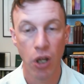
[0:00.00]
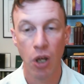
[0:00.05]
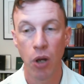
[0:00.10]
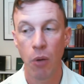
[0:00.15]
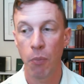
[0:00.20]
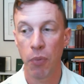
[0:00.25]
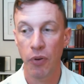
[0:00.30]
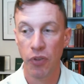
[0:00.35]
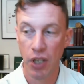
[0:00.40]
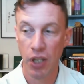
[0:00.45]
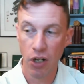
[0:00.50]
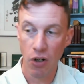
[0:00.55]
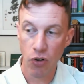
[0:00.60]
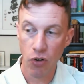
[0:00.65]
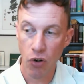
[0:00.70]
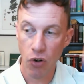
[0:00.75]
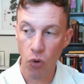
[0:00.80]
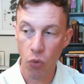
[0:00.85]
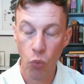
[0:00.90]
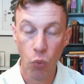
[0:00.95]
but they don't
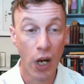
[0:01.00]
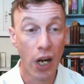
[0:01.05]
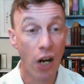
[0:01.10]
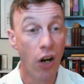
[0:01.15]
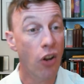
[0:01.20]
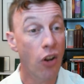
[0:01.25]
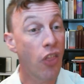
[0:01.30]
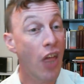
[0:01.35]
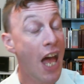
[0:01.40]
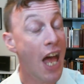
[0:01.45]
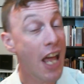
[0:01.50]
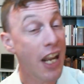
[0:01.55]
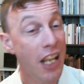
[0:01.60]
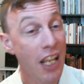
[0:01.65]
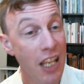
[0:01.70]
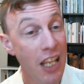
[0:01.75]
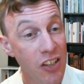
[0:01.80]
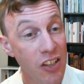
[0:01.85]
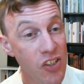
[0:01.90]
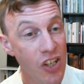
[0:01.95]
know where that
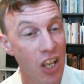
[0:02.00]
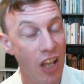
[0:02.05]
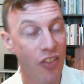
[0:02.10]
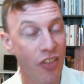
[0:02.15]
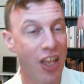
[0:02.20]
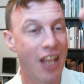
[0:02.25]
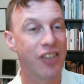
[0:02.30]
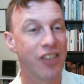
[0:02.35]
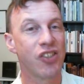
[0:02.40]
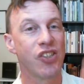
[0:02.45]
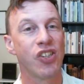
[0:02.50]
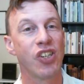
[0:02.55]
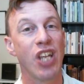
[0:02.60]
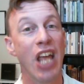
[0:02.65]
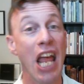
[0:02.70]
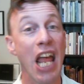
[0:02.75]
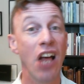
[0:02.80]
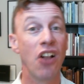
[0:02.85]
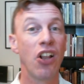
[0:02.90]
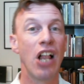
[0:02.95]
is on that scale.